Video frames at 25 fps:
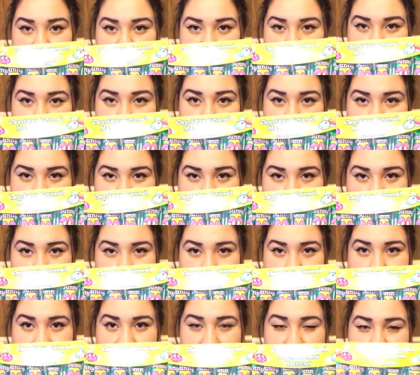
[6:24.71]
Since there is
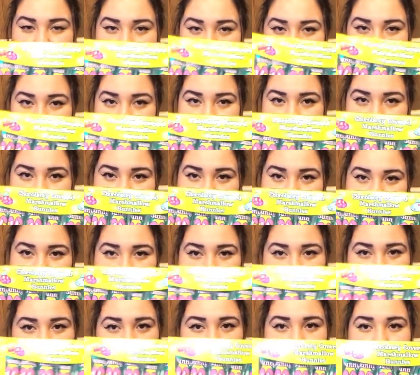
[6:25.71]
3, I'm able to
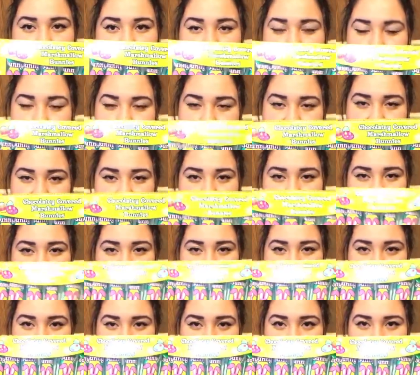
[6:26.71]
split it into
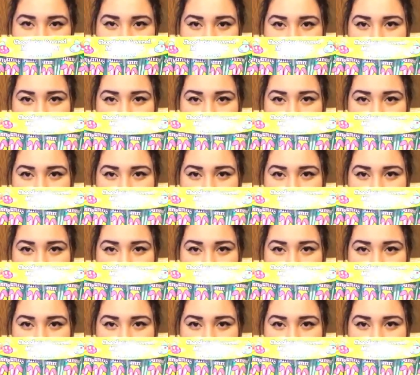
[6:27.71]
3.